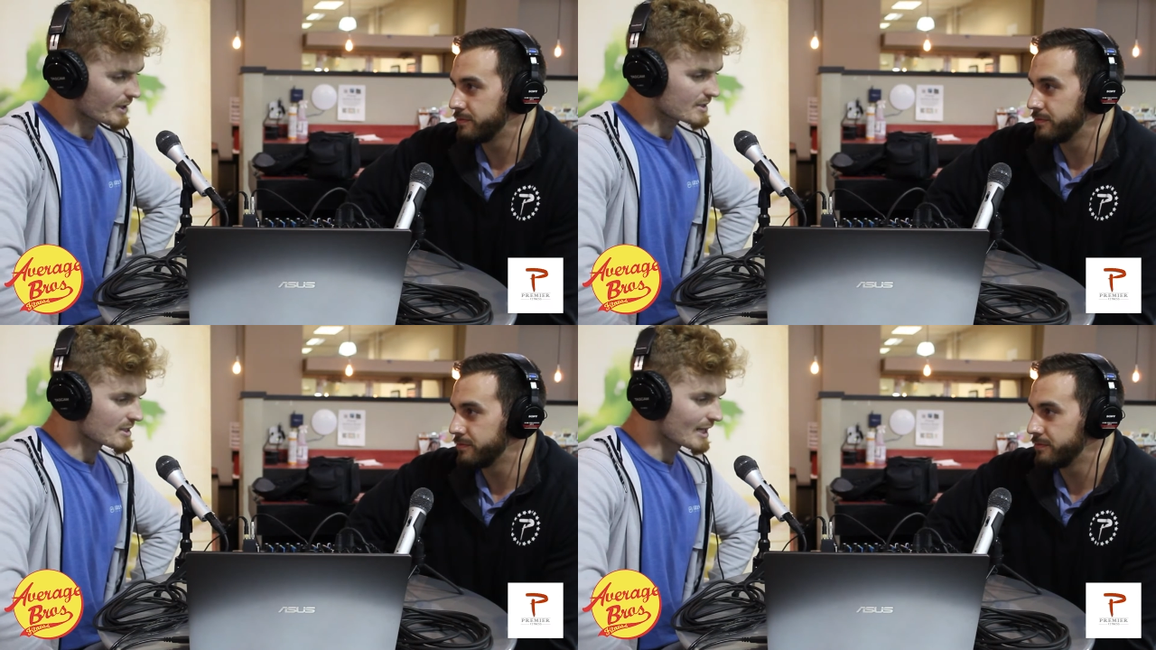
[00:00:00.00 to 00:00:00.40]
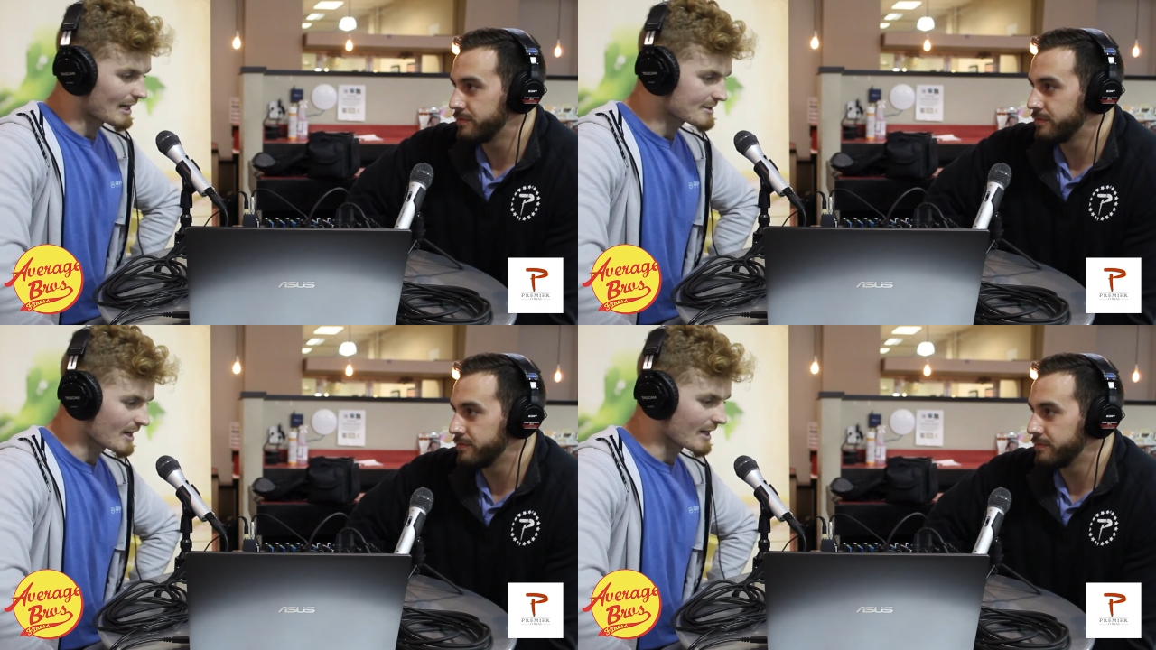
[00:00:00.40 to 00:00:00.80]
Speaker 1: because a
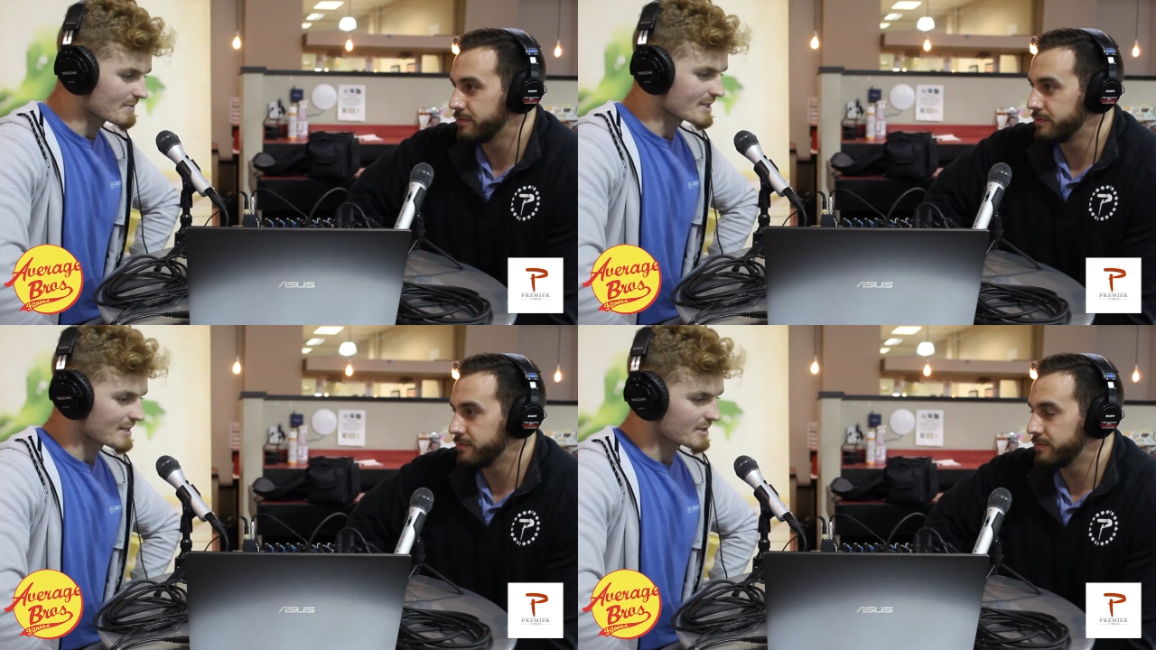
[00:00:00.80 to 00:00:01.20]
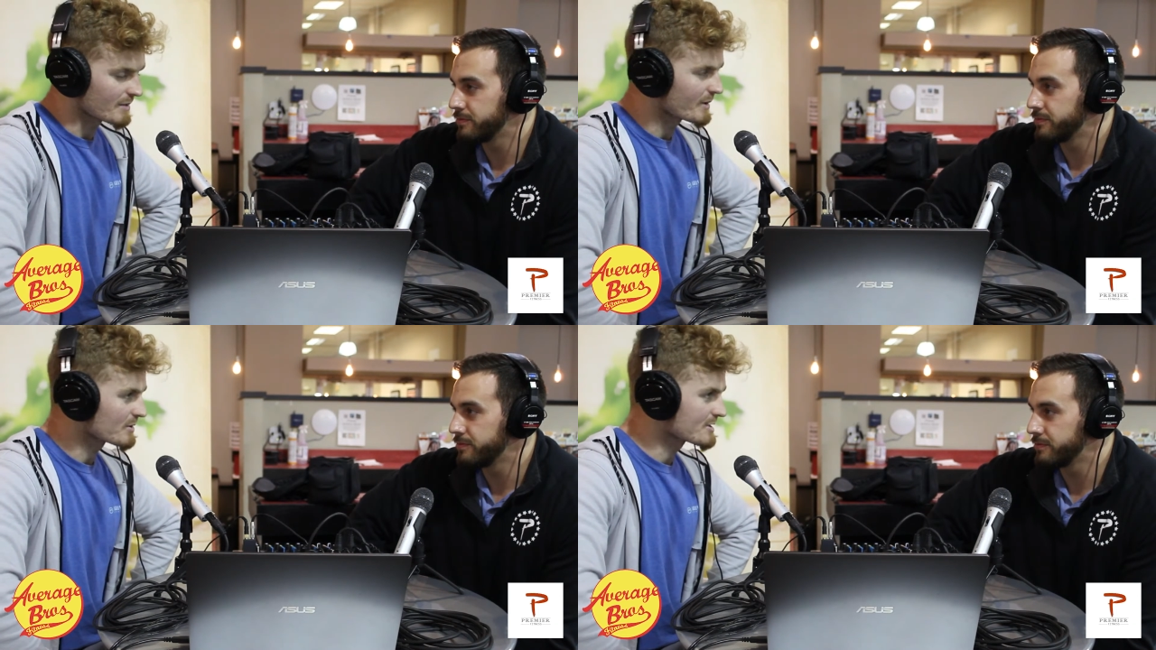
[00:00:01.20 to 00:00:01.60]
lot of times that's going
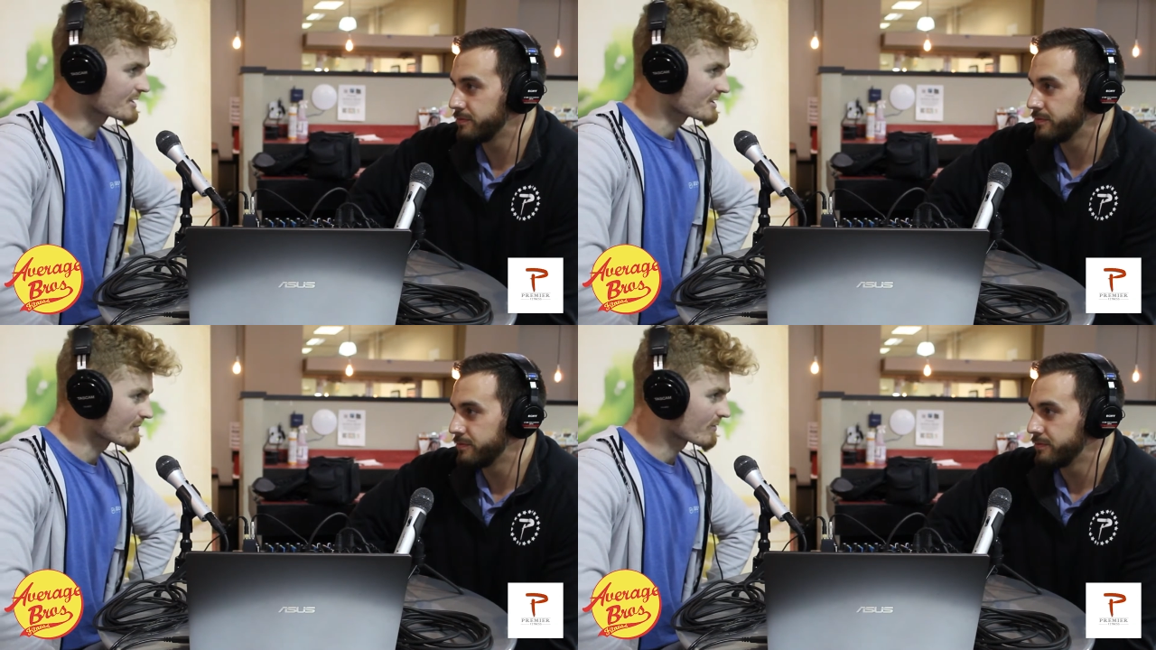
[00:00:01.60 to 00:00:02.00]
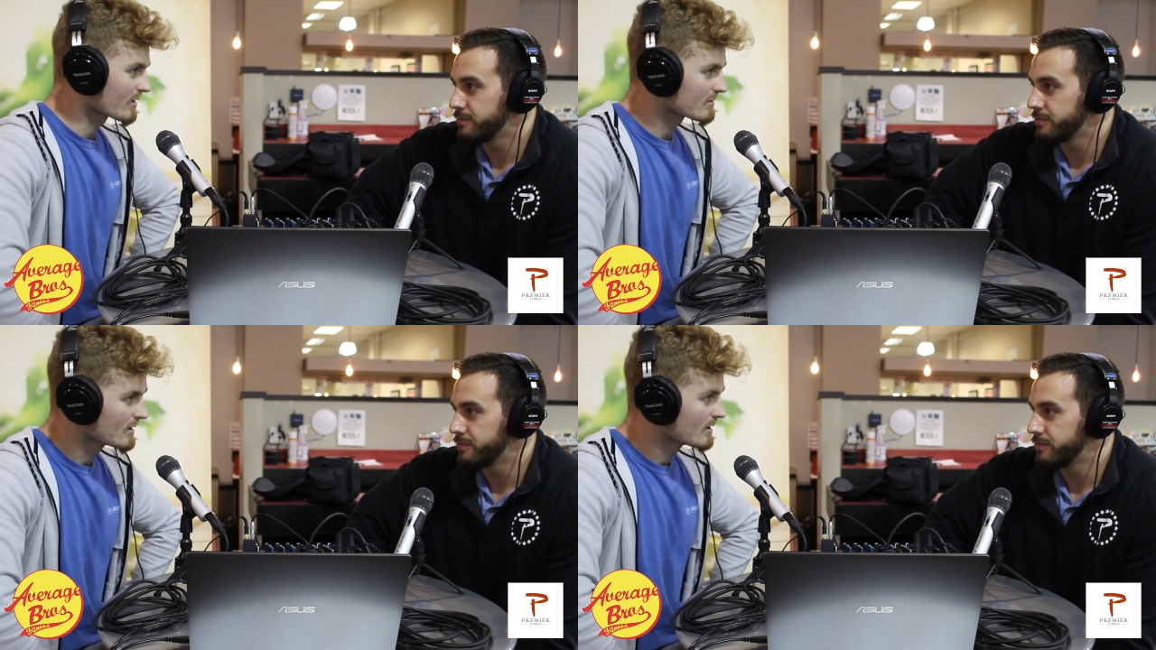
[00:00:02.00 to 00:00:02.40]
to be what sets you up
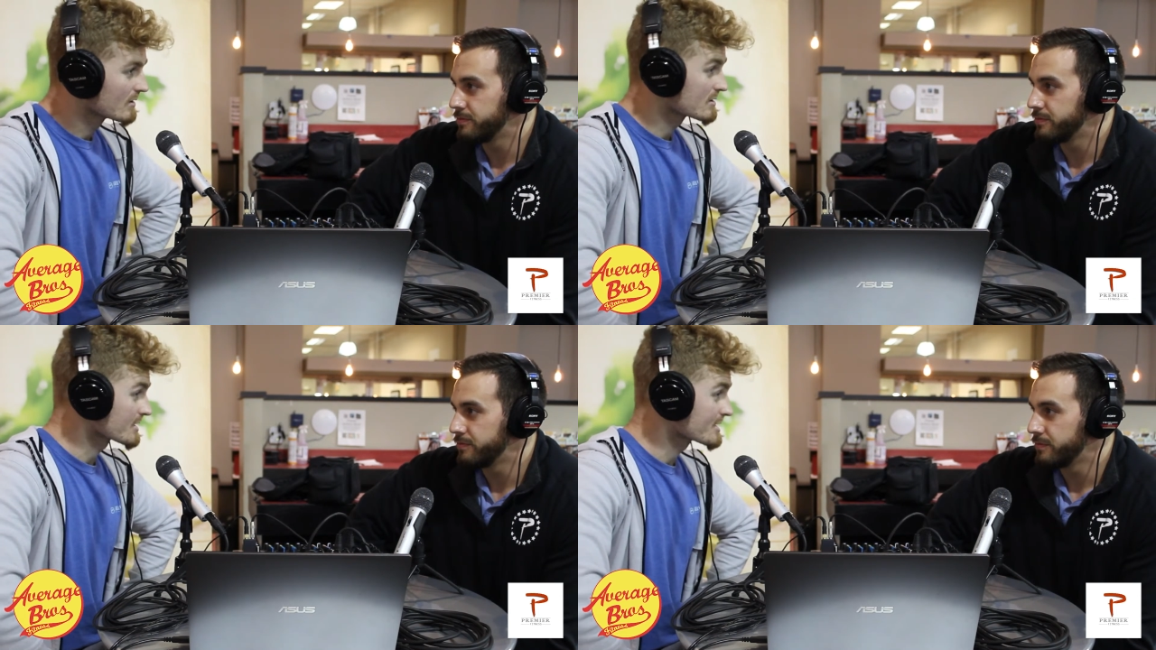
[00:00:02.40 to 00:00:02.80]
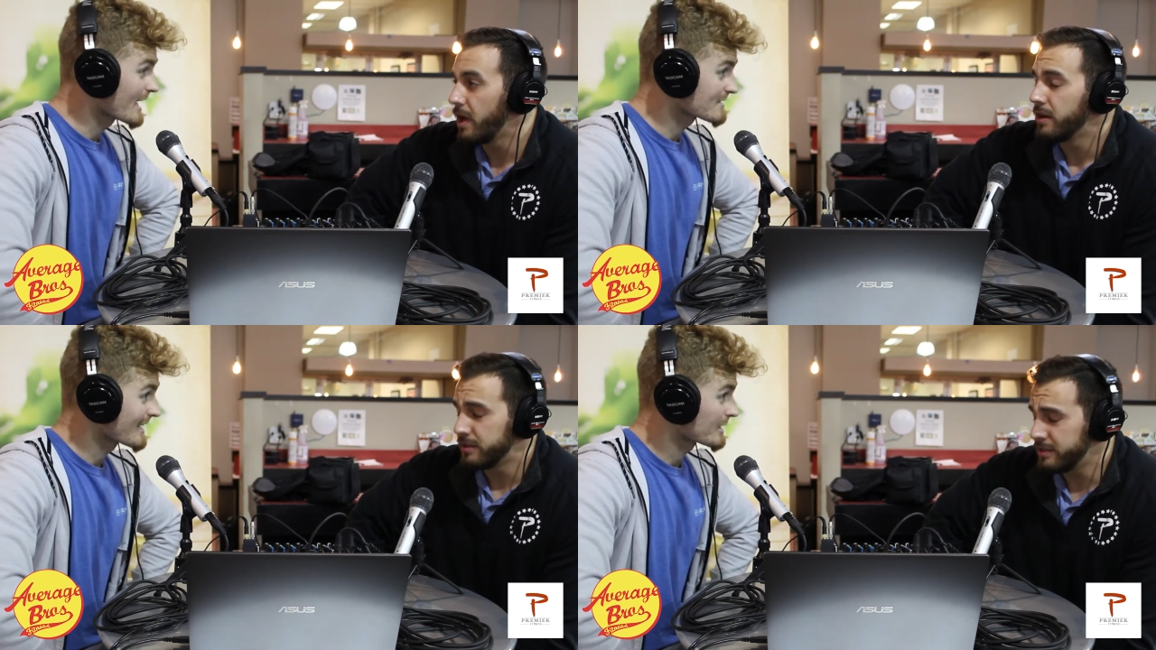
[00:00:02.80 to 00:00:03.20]
for
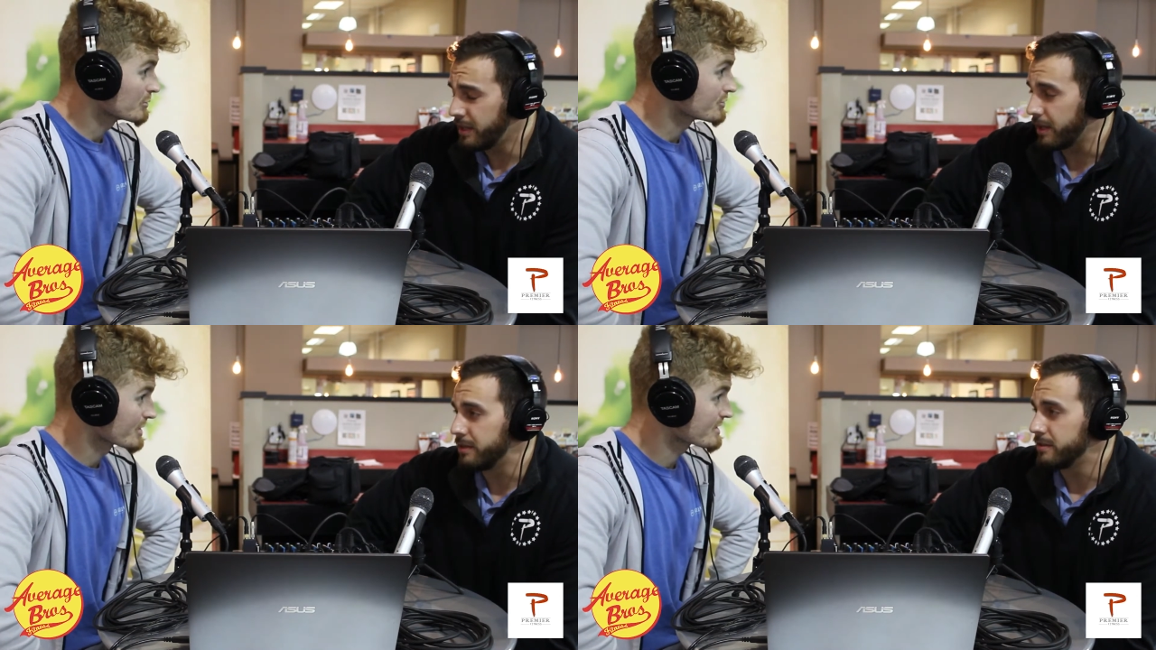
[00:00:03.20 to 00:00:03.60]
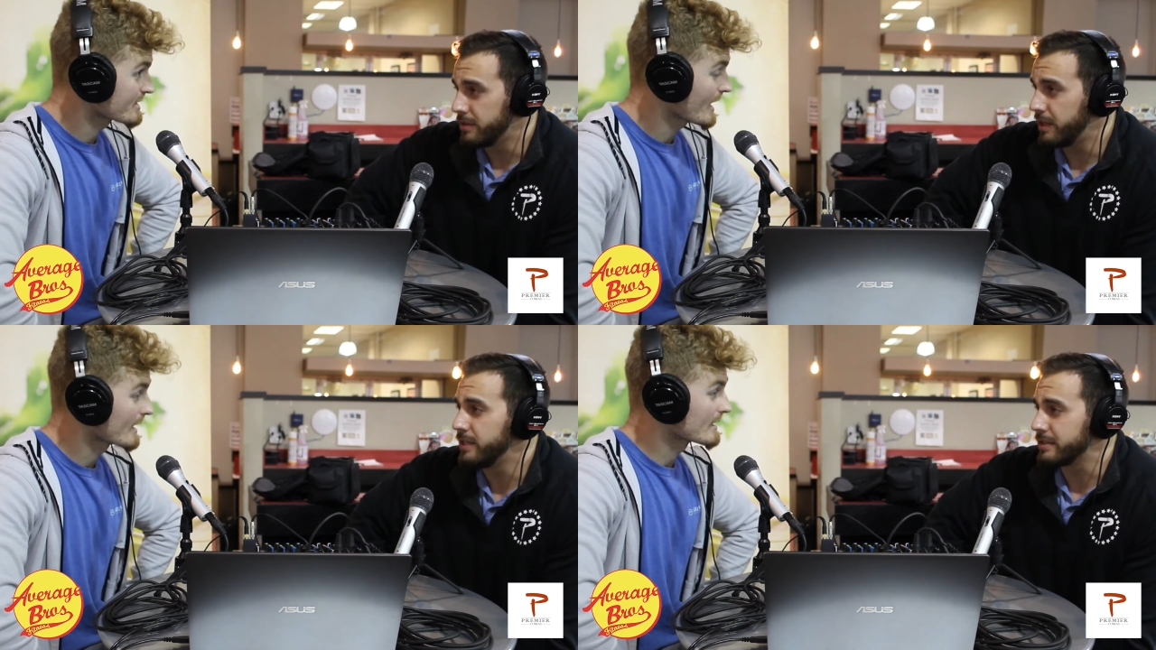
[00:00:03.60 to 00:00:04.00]
success, like you yeah, just
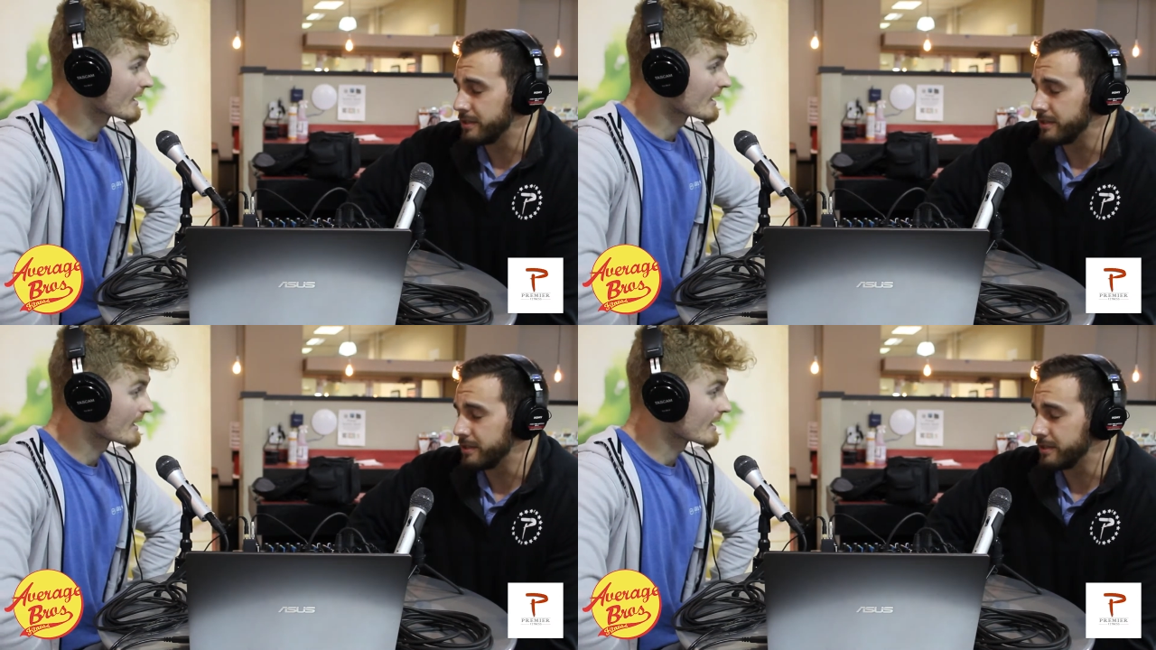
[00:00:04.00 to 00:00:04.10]
said.